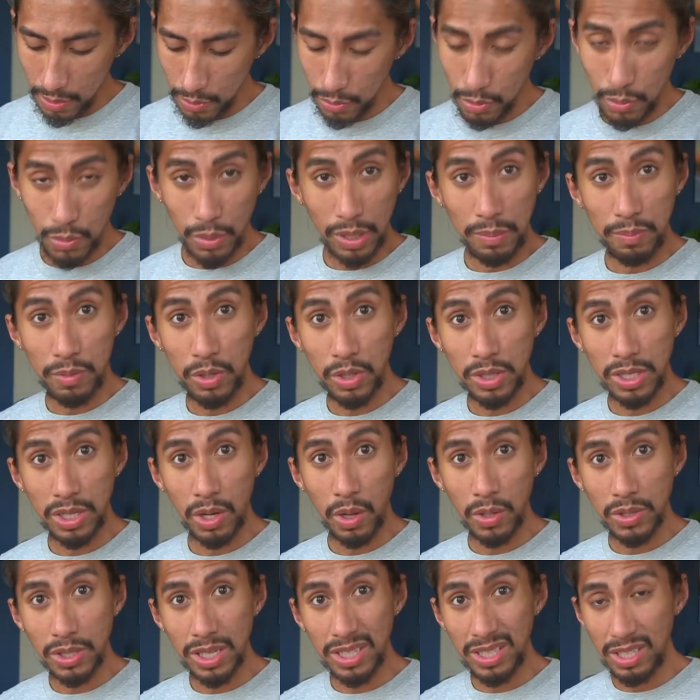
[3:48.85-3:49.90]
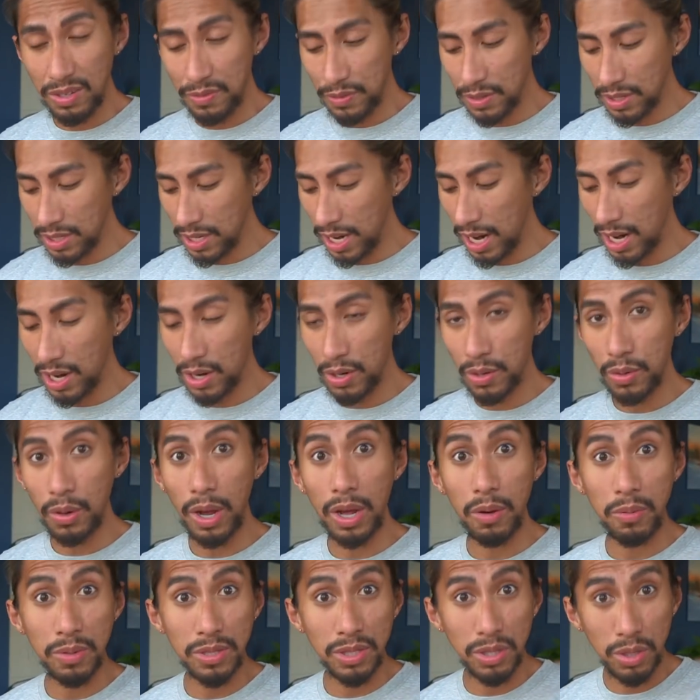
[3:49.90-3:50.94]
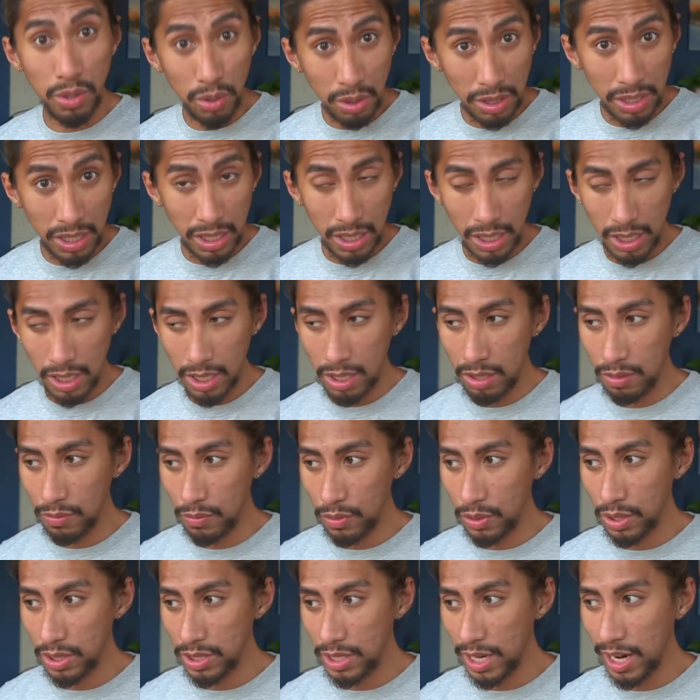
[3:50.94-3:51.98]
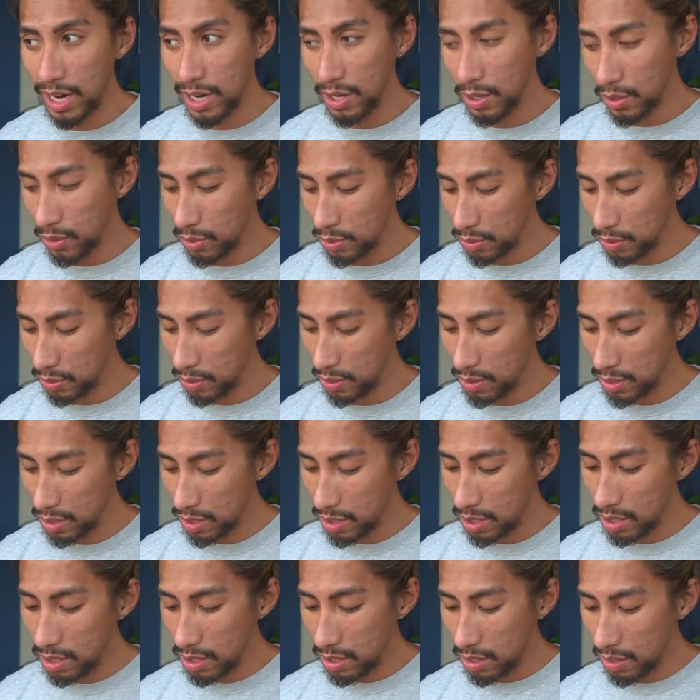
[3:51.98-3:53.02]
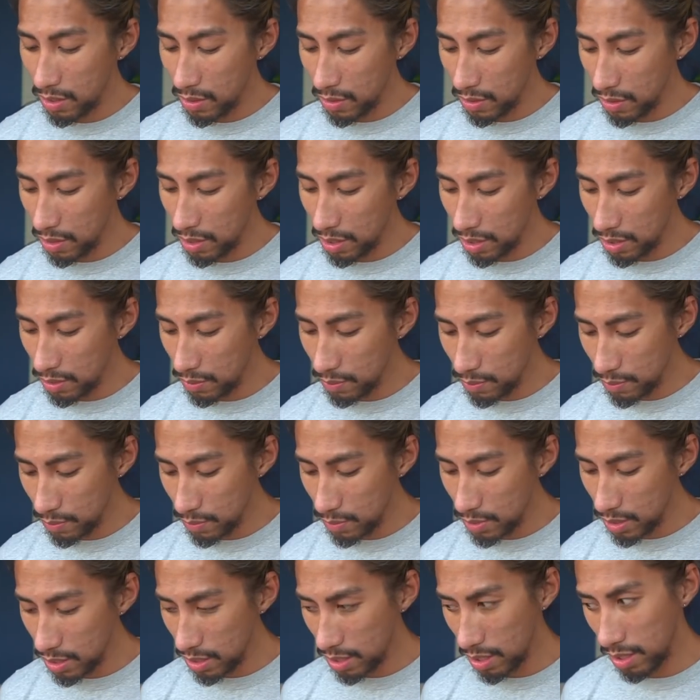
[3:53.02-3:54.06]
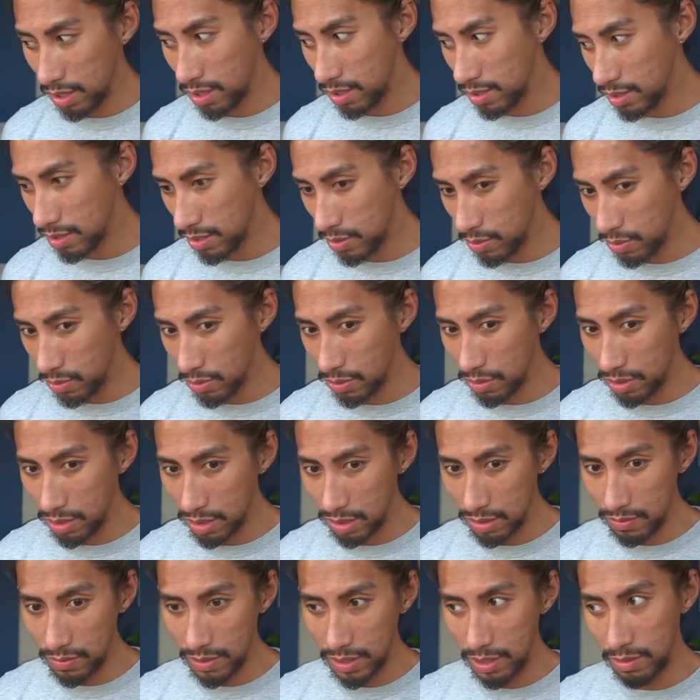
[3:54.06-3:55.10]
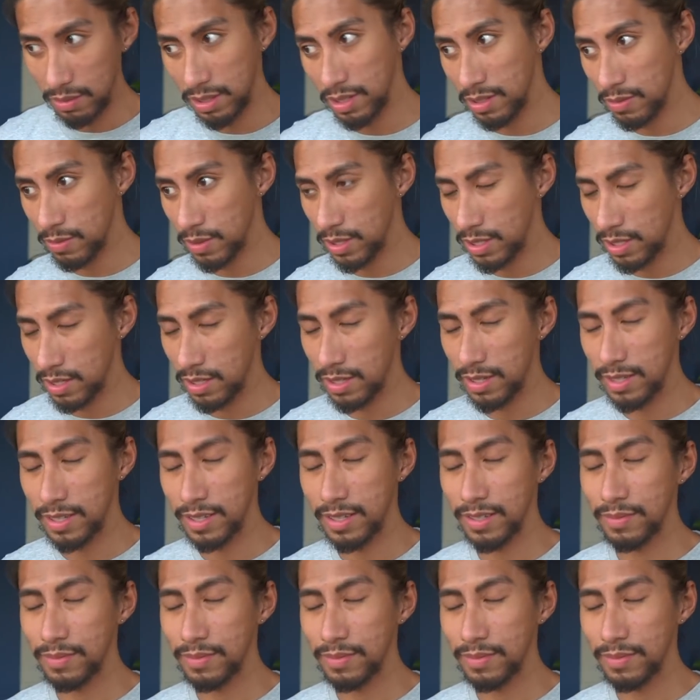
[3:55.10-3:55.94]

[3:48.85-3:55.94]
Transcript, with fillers: Ooh, I'm using also a different tarot. I was looking for a tarot. Okay, and then it's like, oh, I found this one.